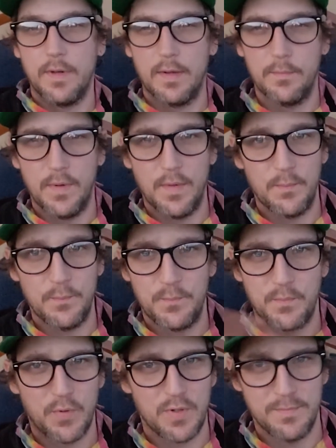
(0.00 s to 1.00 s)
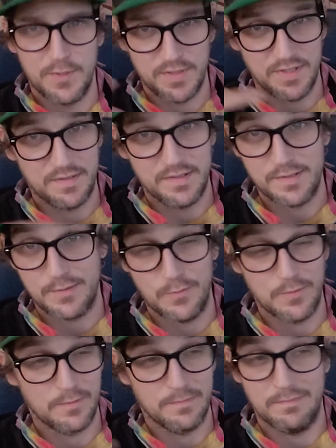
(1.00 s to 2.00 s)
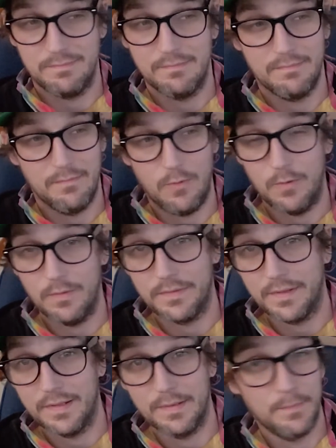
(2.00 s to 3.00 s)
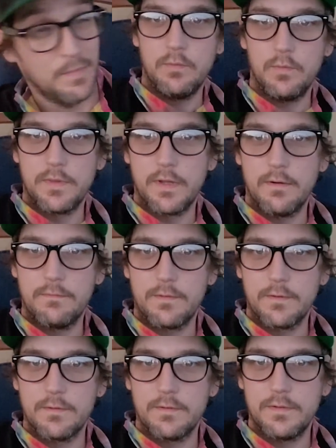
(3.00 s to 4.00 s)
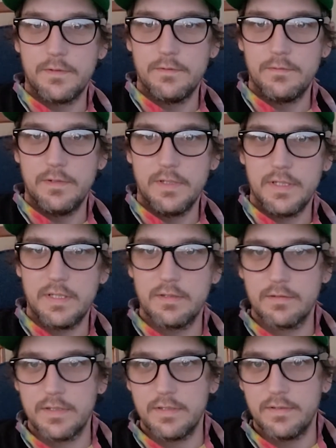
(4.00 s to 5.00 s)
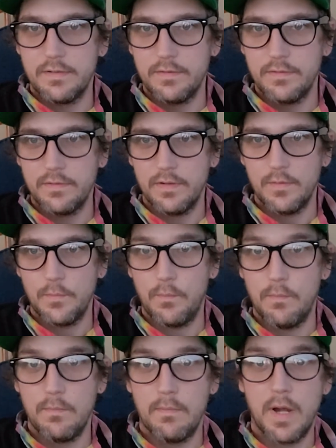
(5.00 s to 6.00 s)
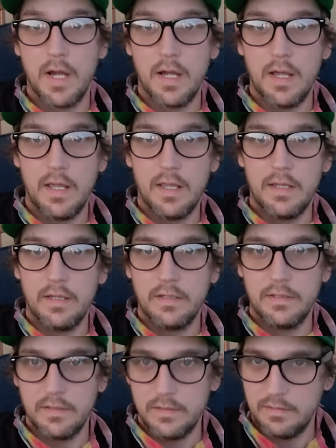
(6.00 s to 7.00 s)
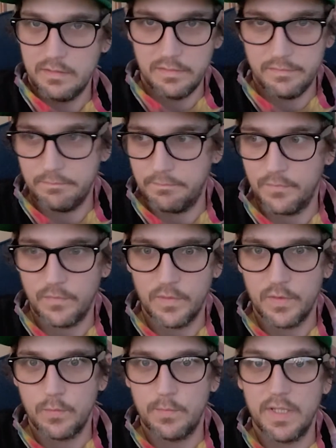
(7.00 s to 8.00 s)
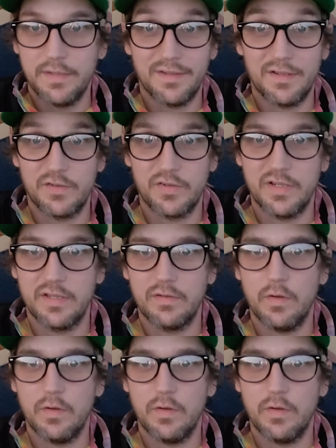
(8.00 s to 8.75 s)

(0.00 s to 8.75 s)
I'm pretty much on Discord all the time. Without further ado, here is my little montage, I guess.